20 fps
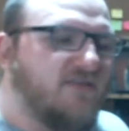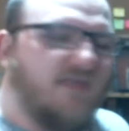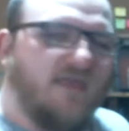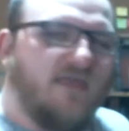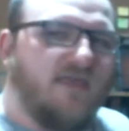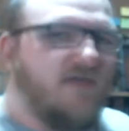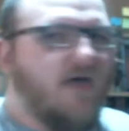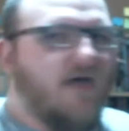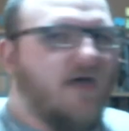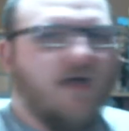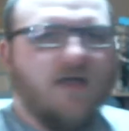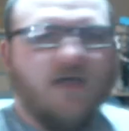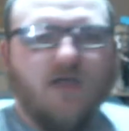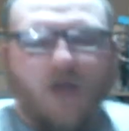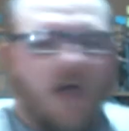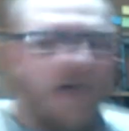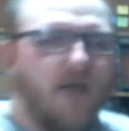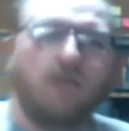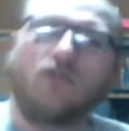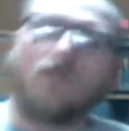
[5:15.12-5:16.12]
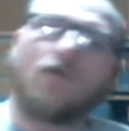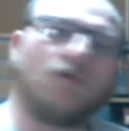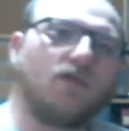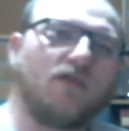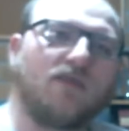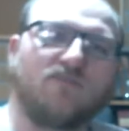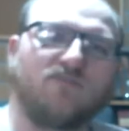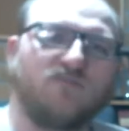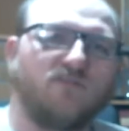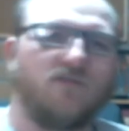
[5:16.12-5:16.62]
either Kylo
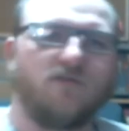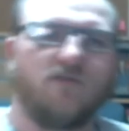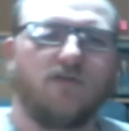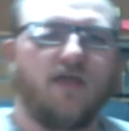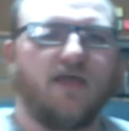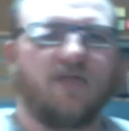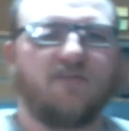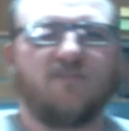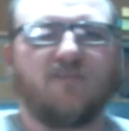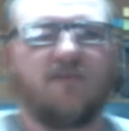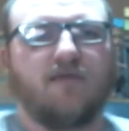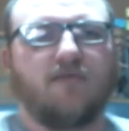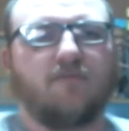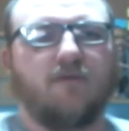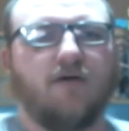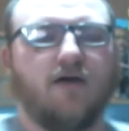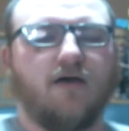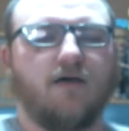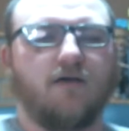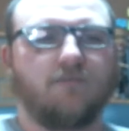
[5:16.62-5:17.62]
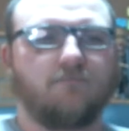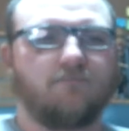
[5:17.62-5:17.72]
gets a new lightsaber,